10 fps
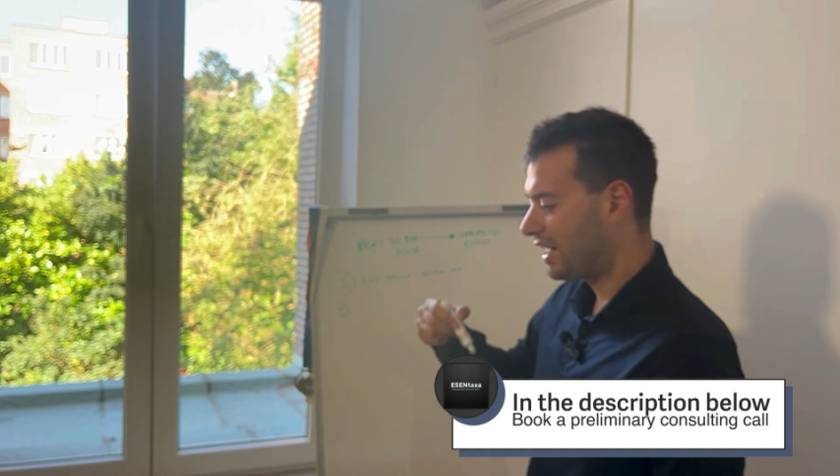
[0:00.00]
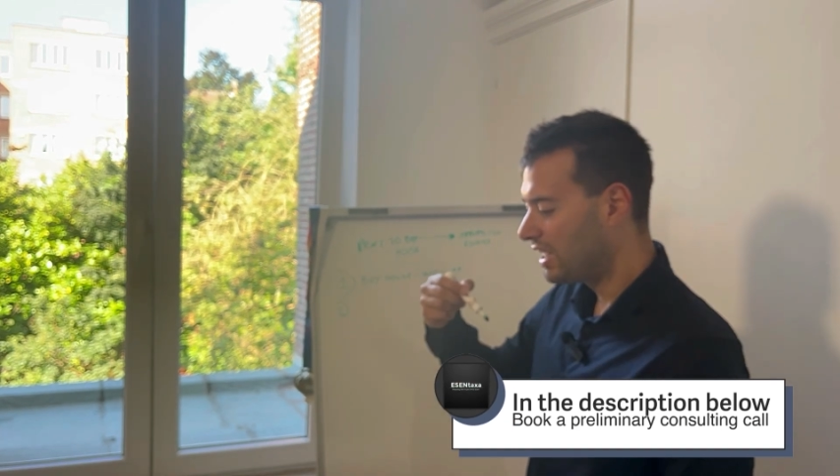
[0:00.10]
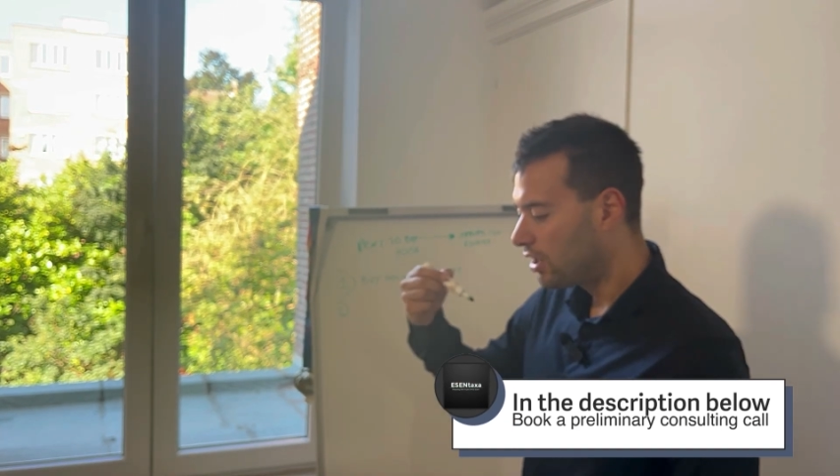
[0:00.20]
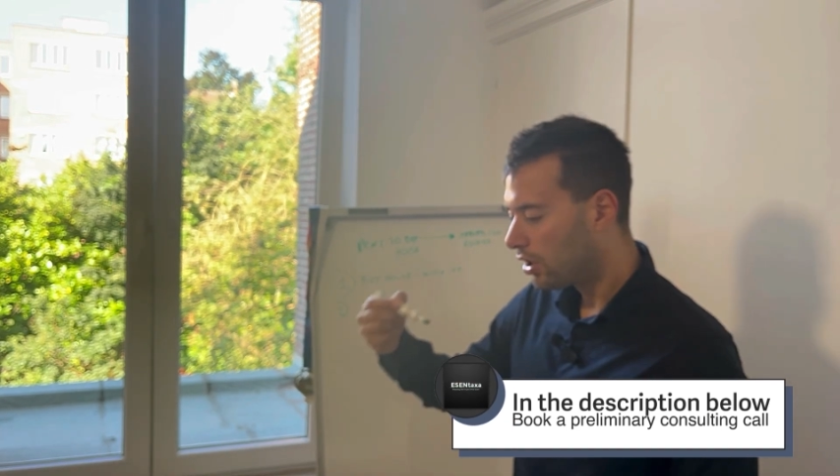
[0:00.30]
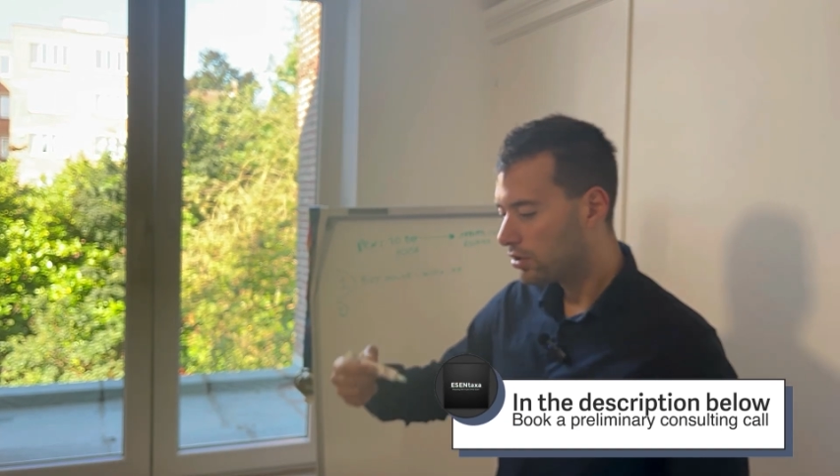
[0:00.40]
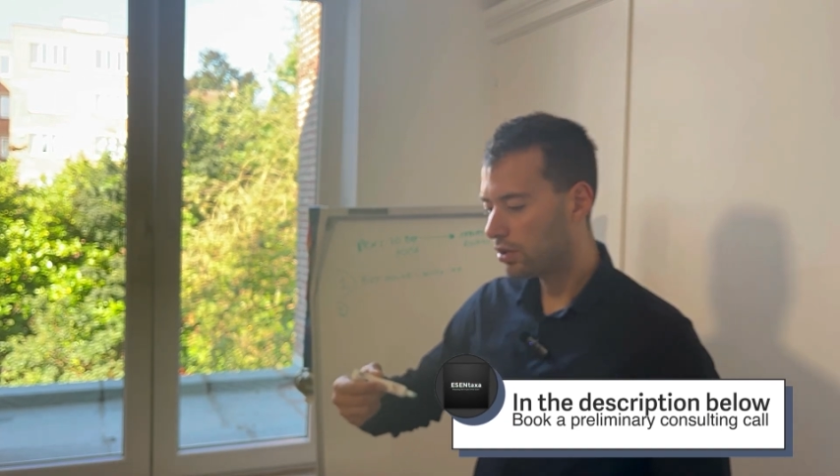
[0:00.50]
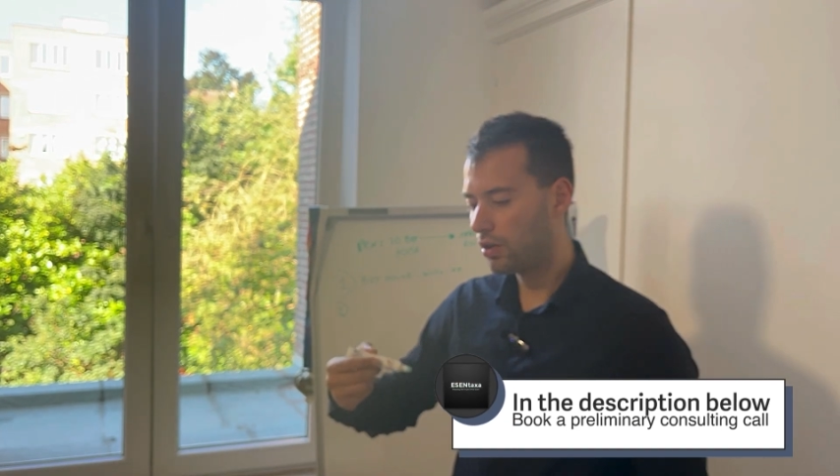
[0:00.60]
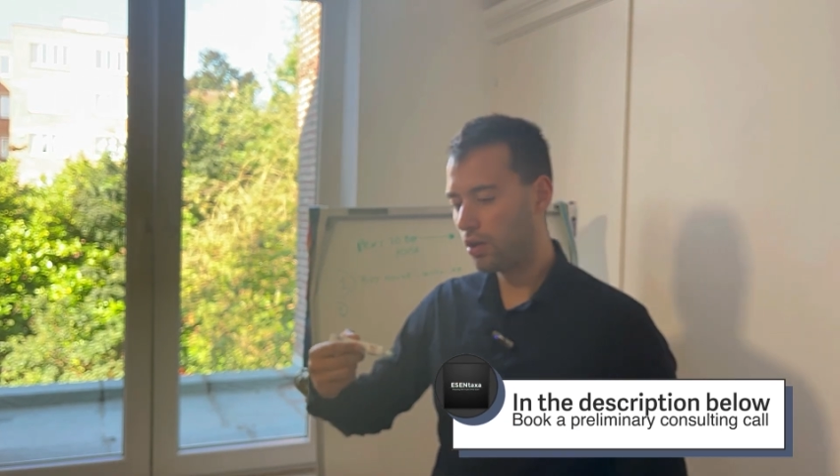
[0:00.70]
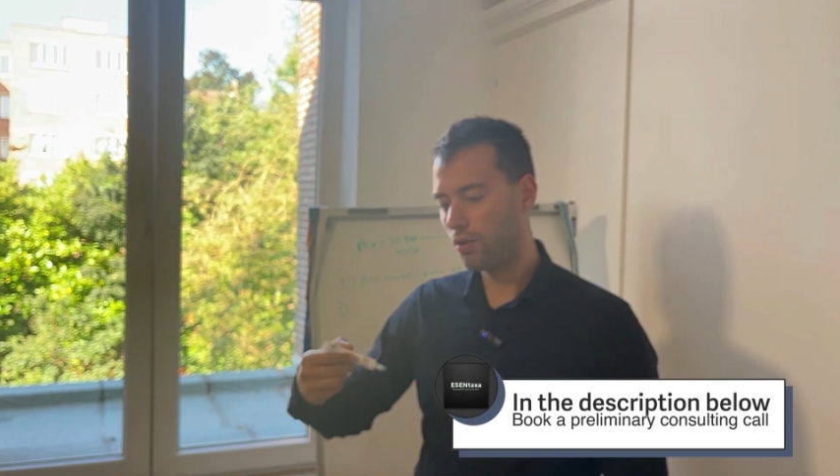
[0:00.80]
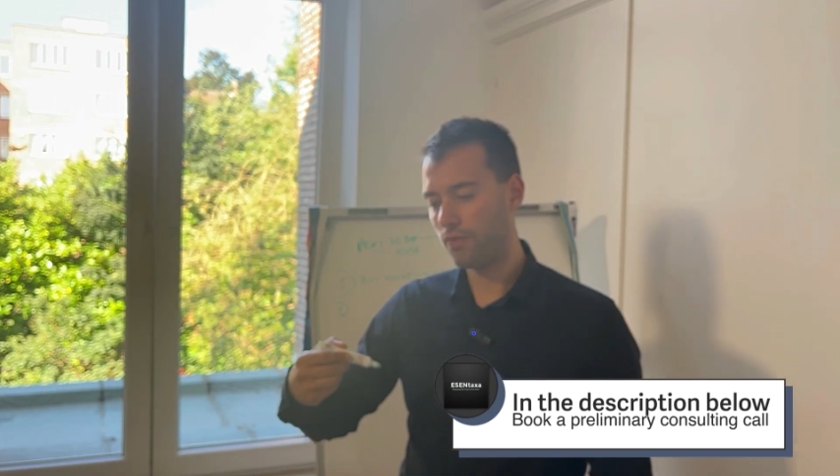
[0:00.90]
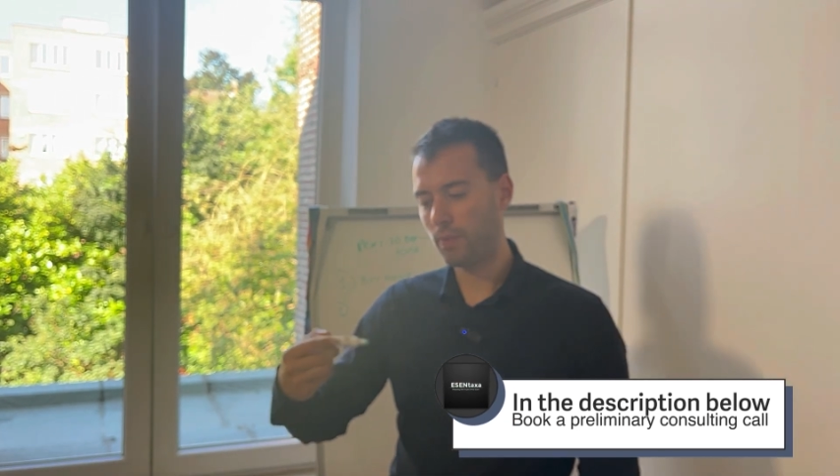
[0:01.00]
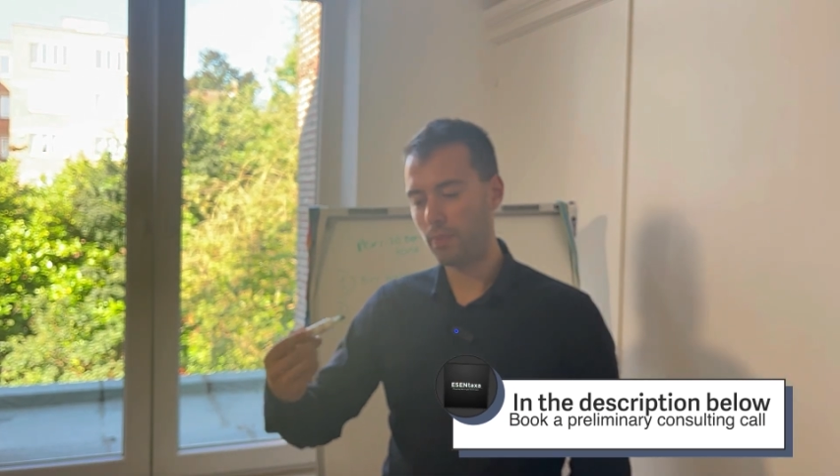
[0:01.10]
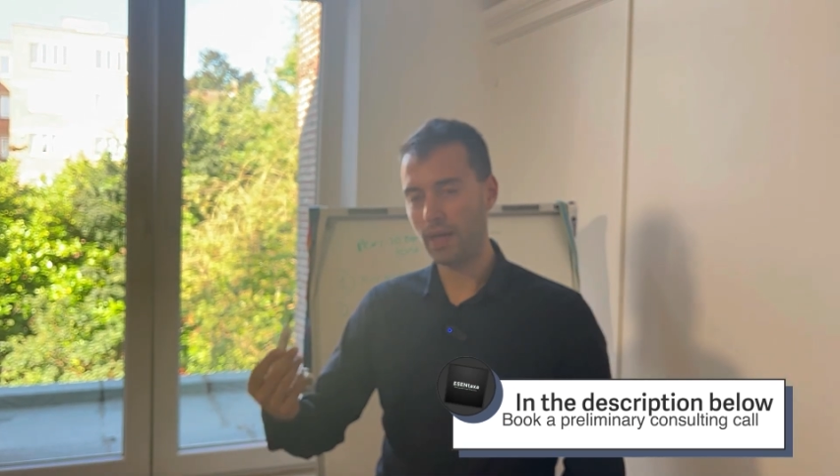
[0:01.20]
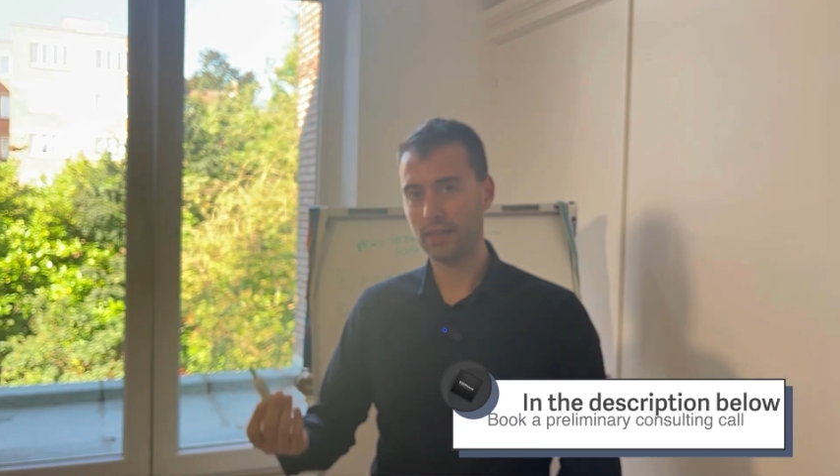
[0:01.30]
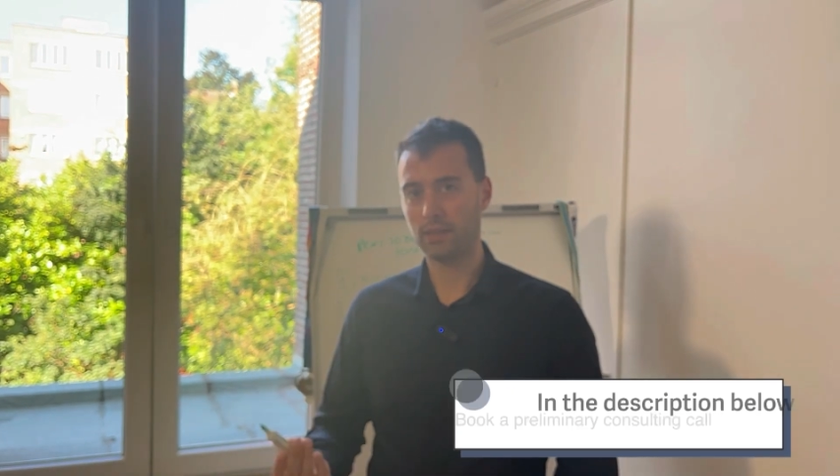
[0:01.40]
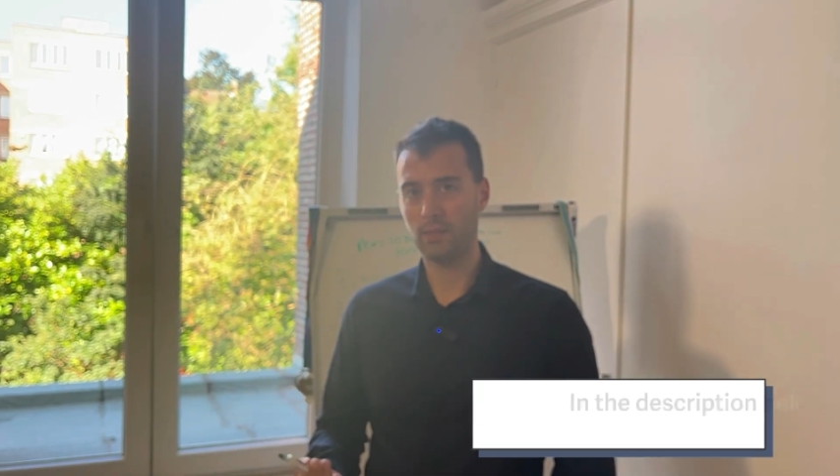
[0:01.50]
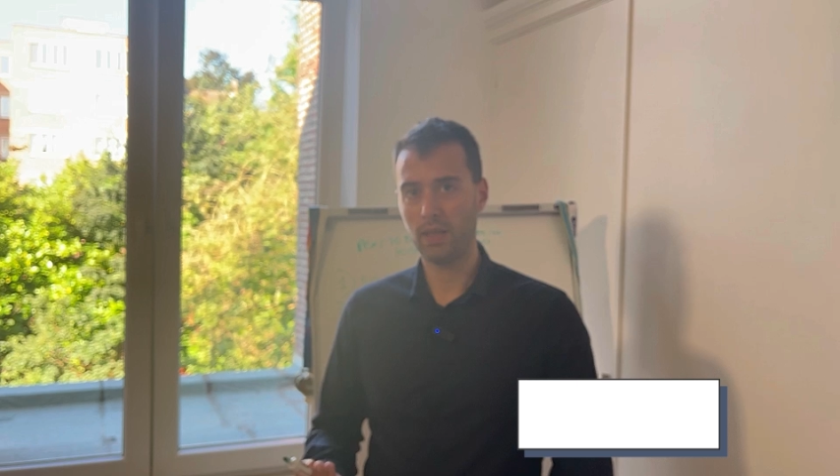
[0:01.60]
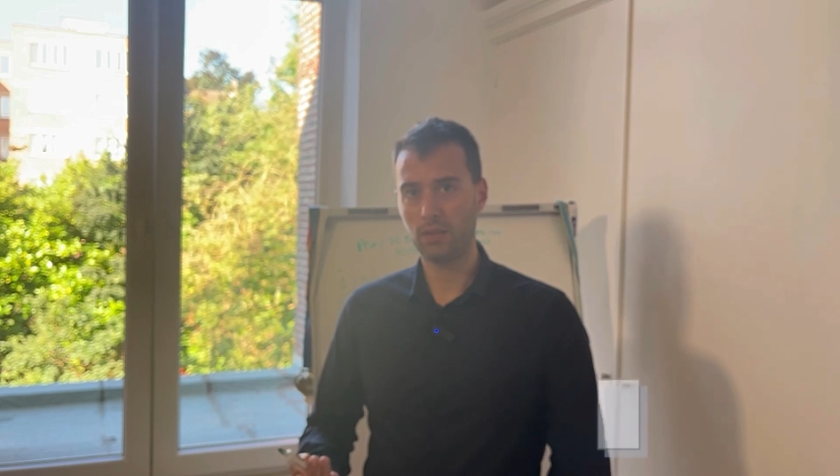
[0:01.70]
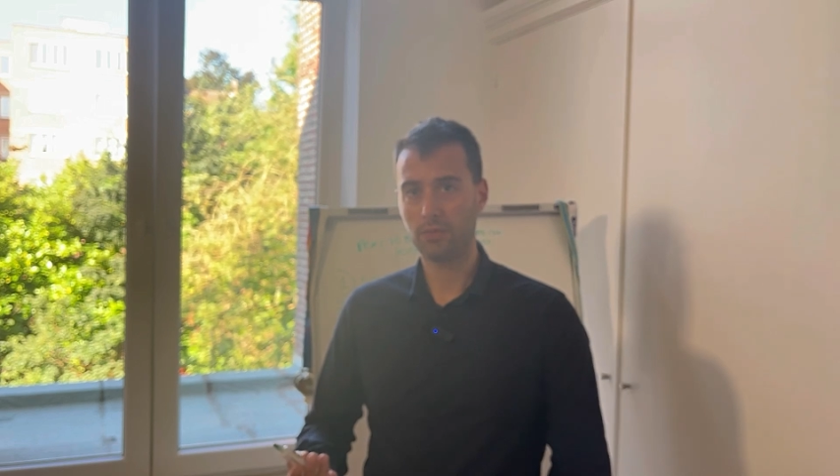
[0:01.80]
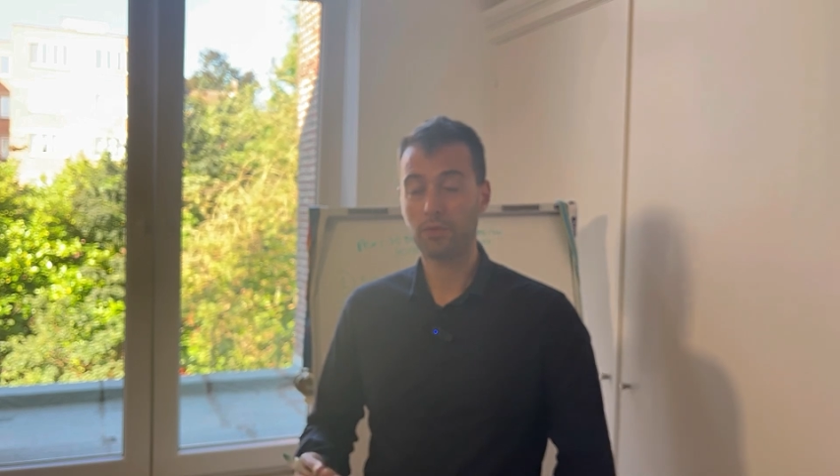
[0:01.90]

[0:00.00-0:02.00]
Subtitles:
a lot of apartments.